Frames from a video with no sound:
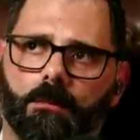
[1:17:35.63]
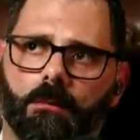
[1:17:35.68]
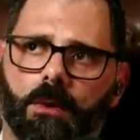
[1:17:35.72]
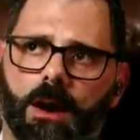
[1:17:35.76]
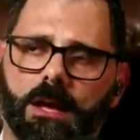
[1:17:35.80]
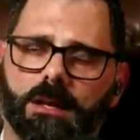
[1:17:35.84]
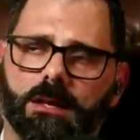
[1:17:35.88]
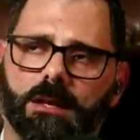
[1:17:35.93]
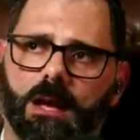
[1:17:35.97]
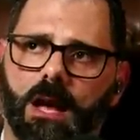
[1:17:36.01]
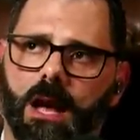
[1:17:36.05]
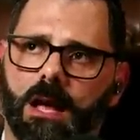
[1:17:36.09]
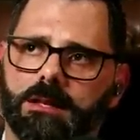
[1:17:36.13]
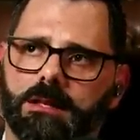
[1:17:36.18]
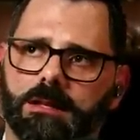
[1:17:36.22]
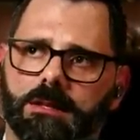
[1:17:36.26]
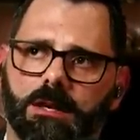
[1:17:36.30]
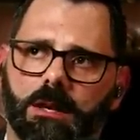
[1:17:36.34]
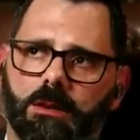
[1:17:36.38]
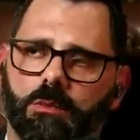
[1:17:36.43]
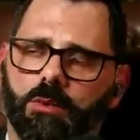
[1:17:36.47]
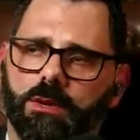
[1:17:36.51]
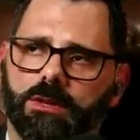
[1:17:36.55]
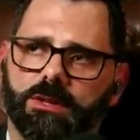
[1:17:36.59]
right?
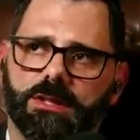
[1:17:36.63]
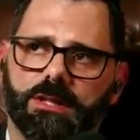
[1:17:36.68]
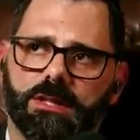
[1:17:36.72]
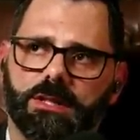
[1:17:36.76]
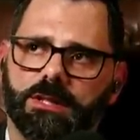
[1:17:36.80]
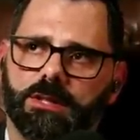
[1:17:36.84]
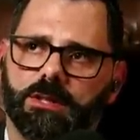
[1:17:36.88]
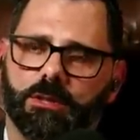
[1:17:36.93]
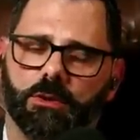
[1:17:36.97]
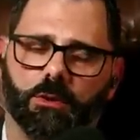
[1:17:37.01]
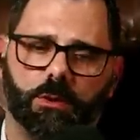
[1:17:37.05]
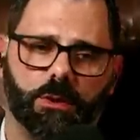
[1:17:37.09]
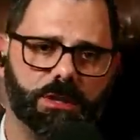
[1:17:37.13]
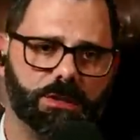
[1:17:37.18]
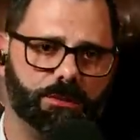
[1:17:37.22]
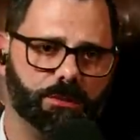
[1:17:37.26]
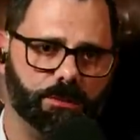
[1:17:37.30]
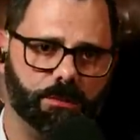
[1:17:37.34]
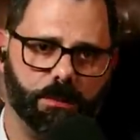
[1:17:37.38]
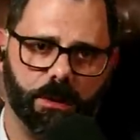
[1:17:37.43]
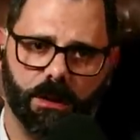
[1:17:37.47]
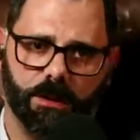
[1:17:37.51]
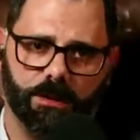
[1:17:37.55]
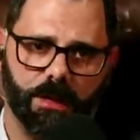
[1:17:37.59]
Doug Wilson disagrees
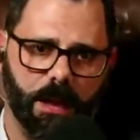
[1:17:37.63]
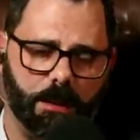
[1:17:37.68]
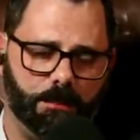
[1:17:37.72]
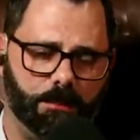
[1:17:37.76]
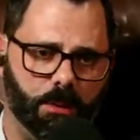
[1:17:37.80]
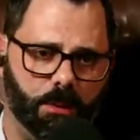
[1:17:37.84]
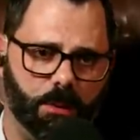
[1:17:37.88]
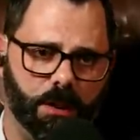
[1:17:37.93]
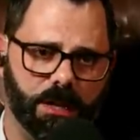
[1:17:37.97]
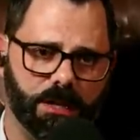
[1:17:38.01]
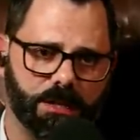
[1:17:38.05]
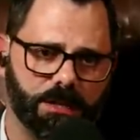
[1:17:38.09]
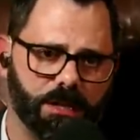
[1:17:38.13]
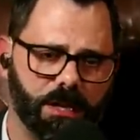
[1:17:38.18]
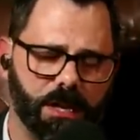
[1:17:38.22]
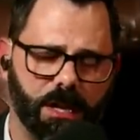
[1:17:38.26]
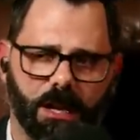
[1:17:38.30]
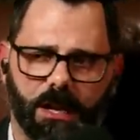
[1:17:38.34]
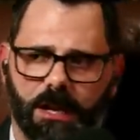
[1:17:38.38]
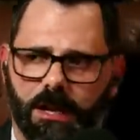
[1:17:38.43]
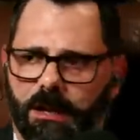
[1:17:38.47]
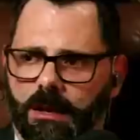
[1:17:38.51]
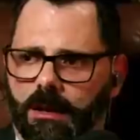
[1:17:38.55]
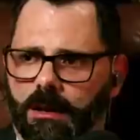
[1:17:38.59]
with me on that point,
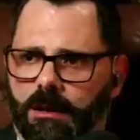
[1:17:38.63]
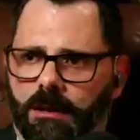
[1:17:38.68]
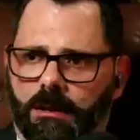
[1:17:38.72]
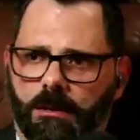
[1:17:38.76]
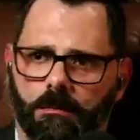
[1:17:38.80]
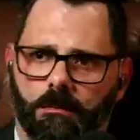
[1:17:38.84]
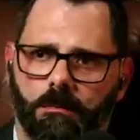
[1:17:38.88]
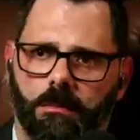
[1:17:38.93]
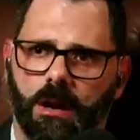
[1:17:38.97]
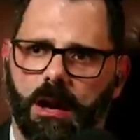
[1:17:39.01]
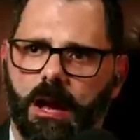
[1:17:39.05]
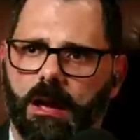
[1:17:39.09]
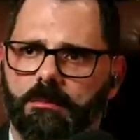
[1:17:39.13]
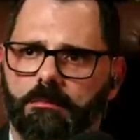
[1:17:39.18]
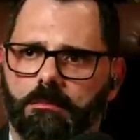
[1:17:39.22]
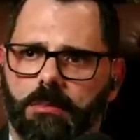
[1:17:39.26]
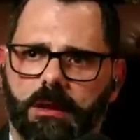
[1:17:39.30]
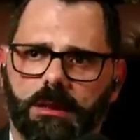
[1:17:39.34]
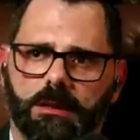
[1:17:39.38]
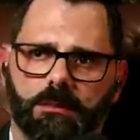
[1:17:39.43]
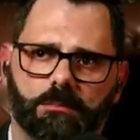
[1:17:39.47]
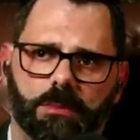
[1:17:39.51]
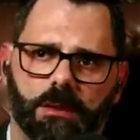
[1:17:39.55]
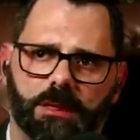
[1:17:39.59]

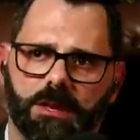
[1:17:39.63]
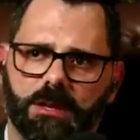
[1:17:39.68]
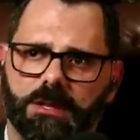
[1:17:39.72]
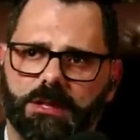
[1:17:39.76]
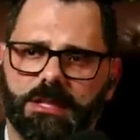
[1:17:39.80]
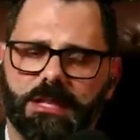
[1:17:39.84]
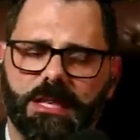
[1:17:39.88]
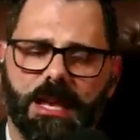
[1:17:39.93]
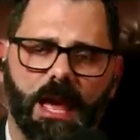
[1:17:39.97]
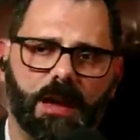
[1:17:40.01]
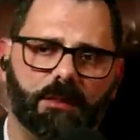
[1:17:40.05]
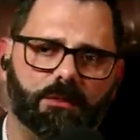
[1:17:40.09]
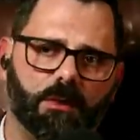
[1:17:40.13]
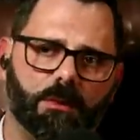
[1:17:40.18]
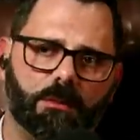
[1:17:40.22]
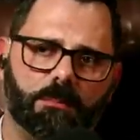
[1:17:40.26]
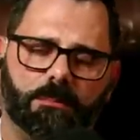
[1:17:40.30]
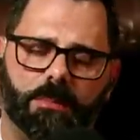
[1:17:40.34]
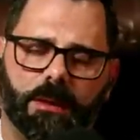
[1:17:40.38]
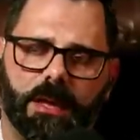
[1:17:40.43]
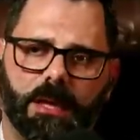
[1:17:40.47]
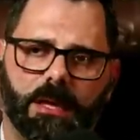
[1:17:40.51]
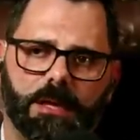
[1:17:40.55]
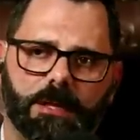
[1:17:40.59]
but there's never
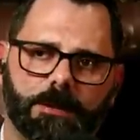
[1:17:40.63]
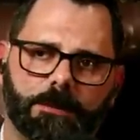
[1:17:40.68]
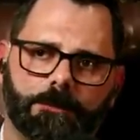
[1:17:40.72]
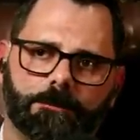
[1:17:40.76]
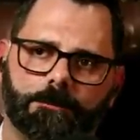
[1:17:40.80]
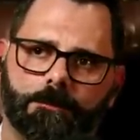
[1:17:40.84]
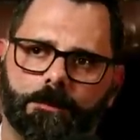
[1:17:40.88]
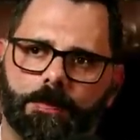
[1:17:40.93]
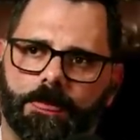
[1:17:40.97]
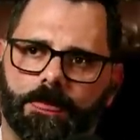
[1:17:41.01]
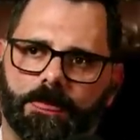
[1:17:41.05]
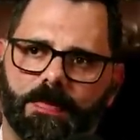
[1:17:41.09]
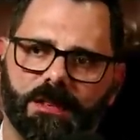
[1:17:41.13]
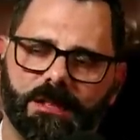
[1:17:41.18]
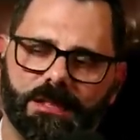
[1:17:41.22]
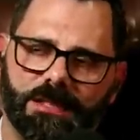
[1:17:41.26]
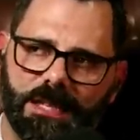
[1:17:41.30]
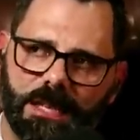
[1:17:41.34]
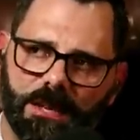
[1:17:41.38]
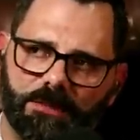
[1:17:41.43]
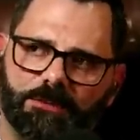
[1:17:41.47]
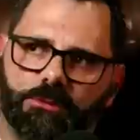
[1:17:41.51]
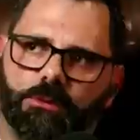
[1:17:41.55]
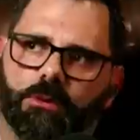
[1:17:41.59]
been the
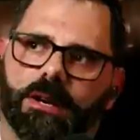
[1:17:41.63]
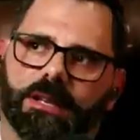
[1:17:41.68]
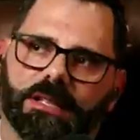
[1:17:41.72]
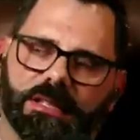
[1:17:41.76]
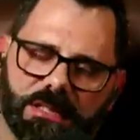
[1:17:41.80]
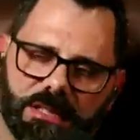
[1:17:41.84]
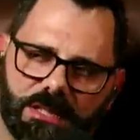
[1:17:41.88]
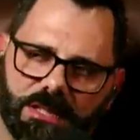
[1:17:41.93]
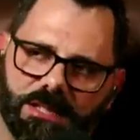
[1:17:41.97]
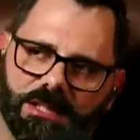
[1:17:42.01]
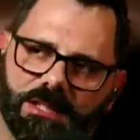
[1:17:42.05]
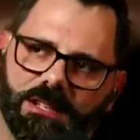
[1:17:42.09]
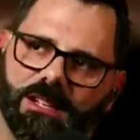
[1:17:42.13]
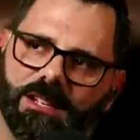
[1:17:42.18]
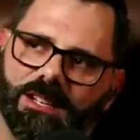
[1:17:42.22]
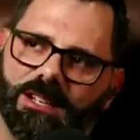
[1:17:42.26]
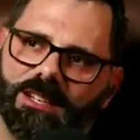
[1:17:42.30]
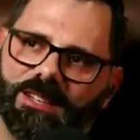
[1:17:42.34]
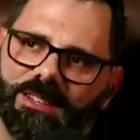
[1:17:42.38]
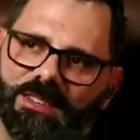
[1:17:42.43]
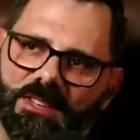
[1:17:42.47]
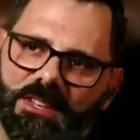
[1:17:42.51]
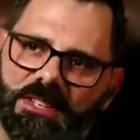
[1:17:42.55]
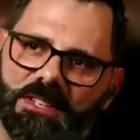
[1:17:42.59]
difference.
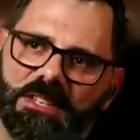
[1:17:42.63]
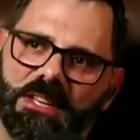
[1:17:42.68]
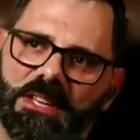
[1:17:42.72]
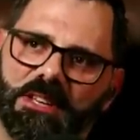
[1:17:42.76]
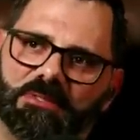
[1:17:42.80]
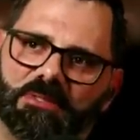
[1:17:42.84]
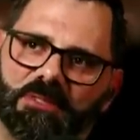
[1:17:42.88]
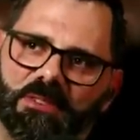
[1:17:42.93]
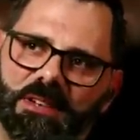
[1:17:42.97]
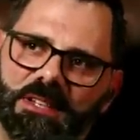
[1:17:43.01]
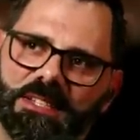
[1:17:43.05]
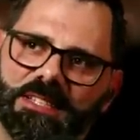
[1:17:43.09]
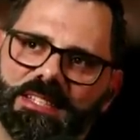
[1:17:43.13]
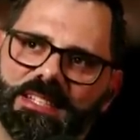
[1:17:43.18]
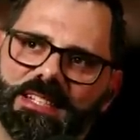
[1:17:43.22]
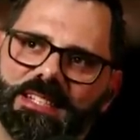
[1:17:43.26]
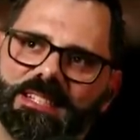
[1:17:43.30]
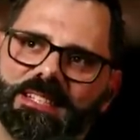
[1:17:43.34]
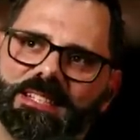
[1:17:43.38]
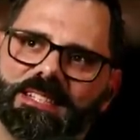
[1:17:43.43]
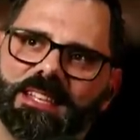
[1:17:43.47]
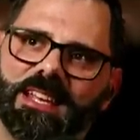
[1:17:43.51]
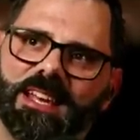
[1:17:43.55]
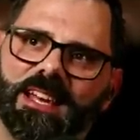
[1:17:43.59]
The difference
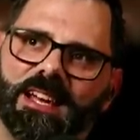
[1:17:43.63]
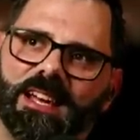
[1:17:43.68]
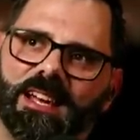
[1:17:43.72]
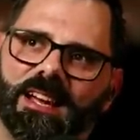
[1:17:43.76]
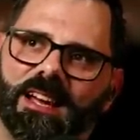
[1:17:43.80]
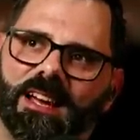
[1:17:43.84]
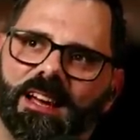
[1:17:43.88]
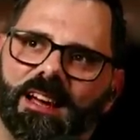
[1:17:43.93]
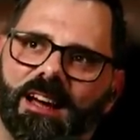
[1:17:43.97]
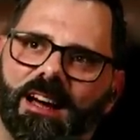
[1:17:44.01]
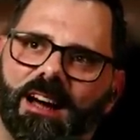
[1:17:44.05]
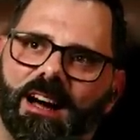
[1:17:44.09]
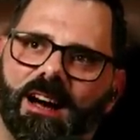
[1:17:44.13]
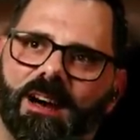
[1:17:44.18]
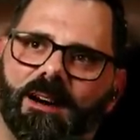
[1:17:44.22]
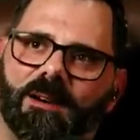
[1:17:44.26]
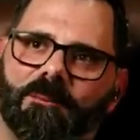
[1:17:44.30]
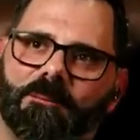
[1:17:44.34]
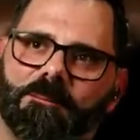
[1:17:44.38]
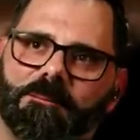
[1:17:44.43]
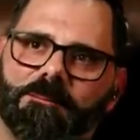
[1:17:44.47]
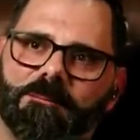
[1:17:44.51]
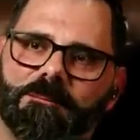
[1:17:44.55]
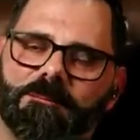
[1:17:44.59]
is
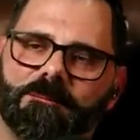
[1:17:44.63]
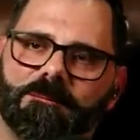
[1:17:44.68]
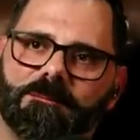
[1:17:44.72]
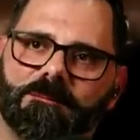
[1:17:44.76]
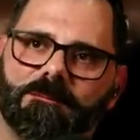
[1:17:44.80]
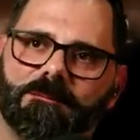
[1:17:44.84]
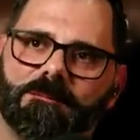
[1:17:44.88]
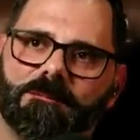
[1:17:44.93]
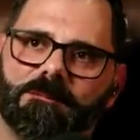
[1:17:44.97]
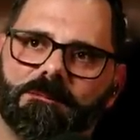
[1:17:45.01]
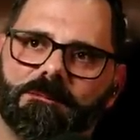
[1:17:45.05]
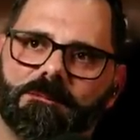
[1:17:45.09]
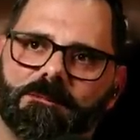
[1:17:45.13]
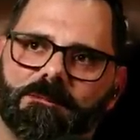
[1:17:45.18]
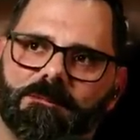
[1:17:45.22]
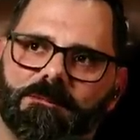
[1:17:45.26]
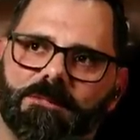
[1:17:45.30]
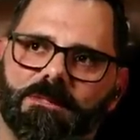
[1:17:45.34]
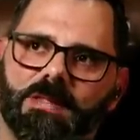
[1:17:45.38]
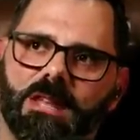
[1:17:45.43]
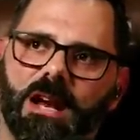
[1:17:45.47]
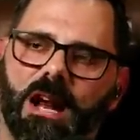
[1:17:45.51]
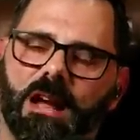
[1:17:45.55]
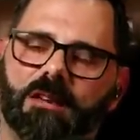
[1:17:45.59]
that
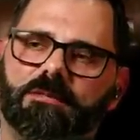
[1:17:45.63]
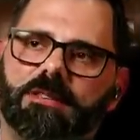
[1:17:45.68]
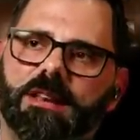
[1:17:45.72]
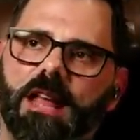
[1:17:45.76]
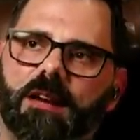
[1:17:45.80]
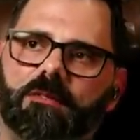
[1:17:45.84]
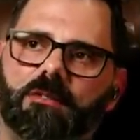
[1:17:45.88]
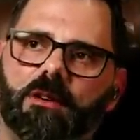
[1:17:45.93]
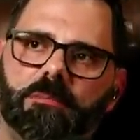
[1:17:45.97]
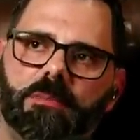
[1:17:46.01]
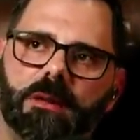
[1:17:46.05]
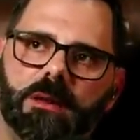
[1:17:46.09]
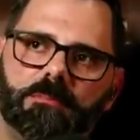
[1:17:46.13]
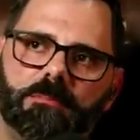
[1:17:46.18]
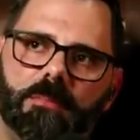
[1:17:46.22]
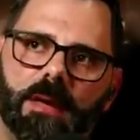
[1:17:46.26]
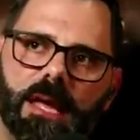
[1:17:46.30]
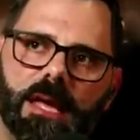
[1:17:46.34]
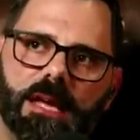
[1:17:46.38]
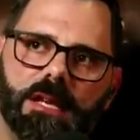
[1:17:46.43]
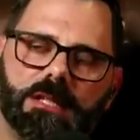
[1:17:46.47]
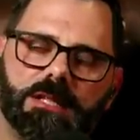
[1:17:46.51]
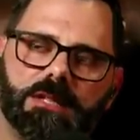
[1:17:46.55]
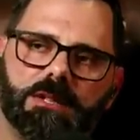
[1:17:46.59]
I've never been
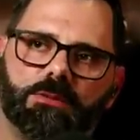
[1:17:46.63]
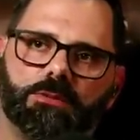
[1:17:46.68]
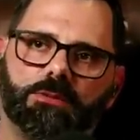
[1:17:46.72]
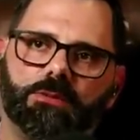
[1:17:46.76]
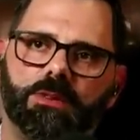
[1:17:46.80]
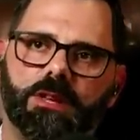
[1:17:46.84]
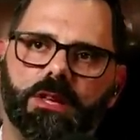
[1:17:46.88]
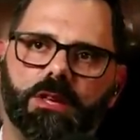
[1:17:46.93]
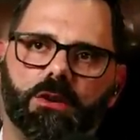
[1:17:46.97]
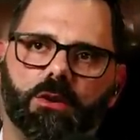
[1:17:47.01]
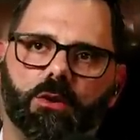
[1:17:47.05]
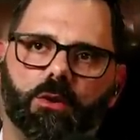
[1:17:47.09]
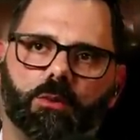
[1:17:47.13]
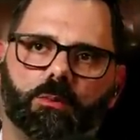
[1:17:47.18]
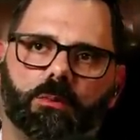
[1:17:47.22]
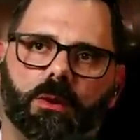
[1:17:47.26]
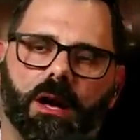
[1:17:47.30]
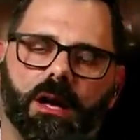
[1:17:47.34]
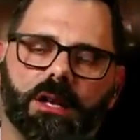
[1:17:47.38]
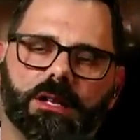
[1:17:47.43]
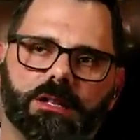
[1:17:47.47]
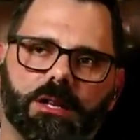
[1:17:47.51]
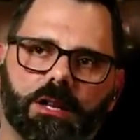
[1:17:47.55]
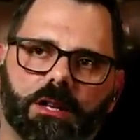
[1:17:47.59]
made to feel
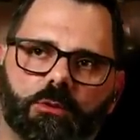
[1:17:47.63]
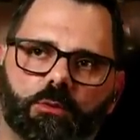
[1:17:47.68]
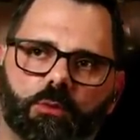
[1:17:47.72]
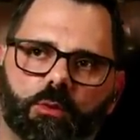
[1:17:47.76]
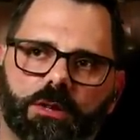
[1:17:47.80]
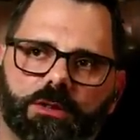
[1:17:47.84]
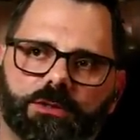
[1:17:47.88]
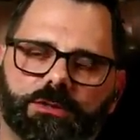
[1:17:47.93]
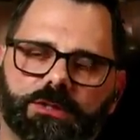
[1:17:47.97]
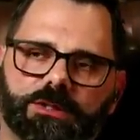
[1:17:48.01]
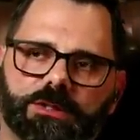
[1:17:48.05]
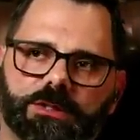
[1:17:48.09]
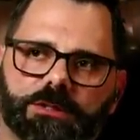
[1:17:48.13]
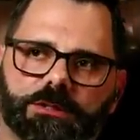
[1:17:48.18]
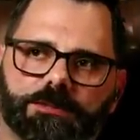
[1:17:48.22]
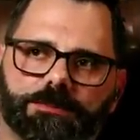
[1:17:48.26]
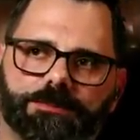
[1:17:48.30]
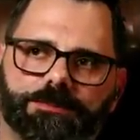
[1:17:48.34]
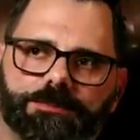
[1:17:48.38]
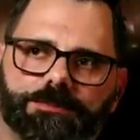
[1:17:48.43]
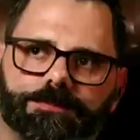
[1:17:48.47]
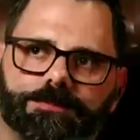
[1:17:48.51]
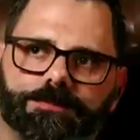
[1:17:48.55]
by Doug Wilson